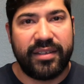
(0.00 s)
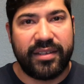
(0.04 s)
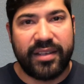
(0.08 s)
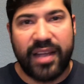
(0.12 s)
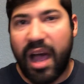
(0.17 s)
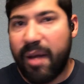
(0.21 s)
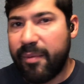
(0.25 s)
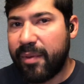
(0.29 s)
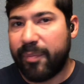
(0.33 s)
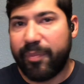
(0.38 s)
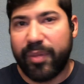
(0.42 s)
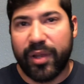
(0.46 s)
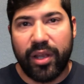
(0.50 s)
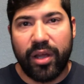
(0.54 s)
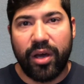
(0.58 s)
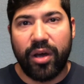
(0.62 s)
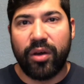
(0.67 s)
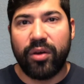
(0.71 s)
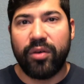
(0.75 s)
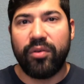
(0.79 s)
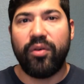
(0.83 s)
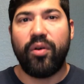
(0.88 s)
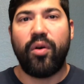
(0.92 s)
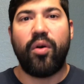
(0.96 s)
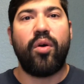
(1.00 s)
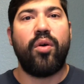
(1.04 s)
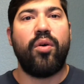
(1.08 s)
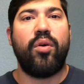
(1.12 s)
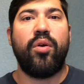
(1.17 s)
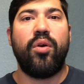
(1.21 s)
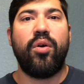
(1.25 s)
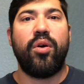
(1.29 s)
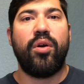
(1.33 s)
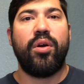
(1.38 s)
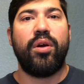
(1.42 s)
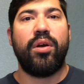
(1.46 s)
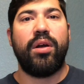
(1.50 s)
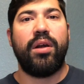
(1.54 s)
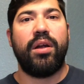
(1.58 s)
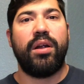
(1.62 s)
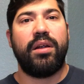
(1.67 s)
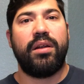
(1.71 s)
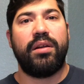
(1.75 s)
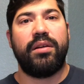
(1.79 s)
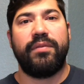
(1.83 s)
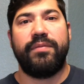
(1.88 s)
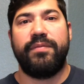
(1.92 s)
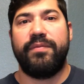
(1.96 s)
comment below
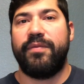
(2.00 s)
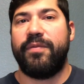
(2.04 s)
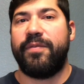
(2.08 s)
or